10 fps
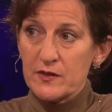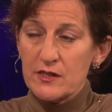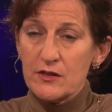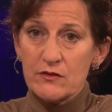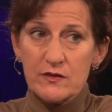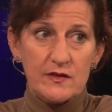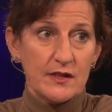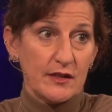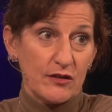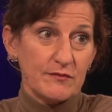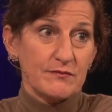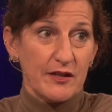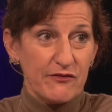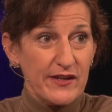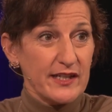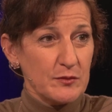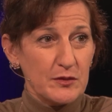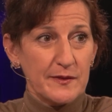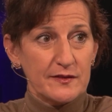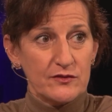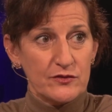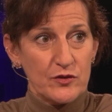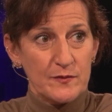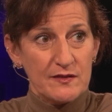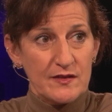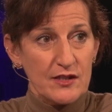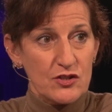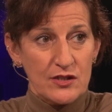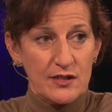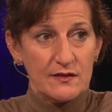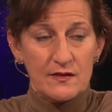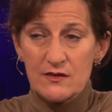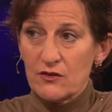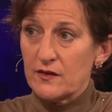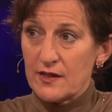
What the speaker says: materials that are available, but the documentation yet is not